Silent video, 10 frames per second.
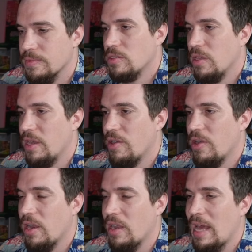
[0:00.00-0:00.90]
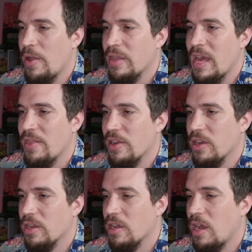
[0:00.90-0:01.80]
So they're not allowing that. They're
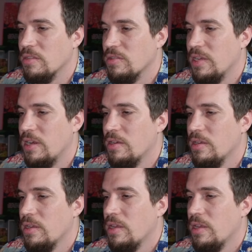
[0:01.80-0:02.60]
going to castle here.